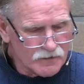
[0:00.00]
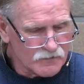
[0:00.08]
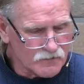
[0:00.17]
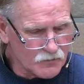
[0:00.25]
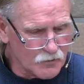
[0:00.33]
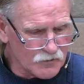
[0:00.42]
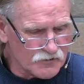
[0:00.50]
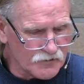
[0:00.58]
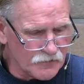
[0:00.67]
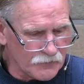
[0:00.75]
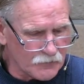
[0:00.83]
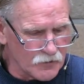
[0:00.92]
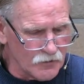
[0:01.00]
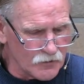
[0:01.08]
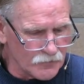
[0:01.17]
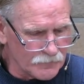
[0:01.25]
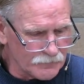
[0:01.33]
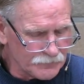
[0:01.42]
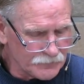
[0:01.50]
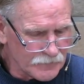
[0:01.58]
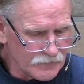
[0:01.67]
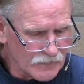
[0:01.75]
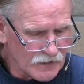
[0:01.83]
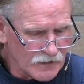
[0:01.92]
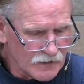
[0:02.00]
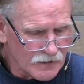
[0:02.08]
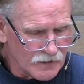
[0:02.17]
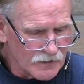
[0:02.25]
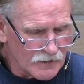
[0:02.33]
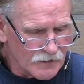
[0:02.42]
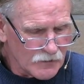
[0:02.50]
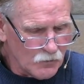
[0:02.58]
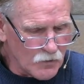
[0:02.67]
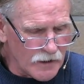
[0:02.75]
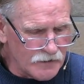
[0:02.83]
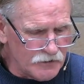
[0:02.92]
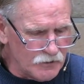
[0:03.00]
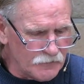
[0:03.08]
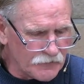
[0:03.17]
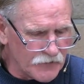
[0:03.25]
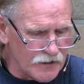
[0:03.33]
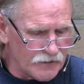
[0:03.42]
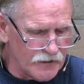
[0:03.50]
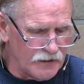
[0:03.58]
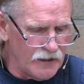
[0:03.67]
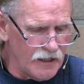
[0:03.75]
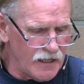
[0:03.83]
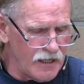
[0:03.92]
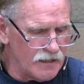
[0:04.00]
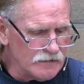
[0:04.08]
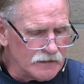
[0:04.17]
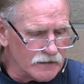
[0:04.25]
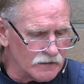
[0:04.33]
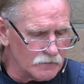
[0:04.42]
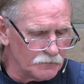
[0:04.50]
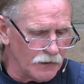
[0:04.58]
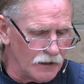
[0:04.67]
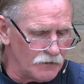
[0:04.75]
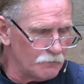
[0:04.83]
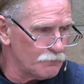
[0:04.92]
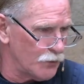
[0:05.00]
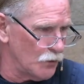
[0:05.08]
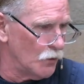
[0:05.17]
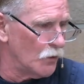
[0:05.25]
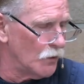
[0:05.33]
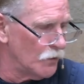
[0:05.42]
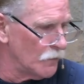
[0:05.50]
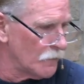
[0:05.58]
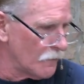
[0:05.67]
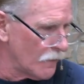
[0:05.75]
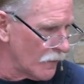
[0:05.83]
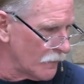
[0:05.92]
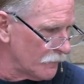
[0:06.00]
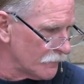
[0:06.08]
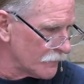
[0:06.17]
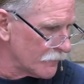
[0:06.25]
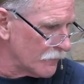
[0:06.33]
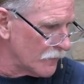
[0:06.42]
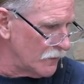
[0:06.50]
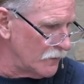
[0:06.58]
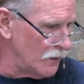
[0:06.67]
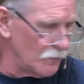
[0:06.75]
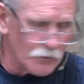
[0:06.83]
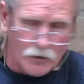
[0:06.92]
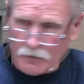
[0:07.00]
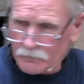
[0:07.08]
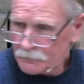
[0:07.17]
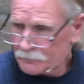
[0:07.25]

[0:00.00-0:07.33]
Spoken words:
towards the throne. Why do you think they hanged him by the pool in Hebron?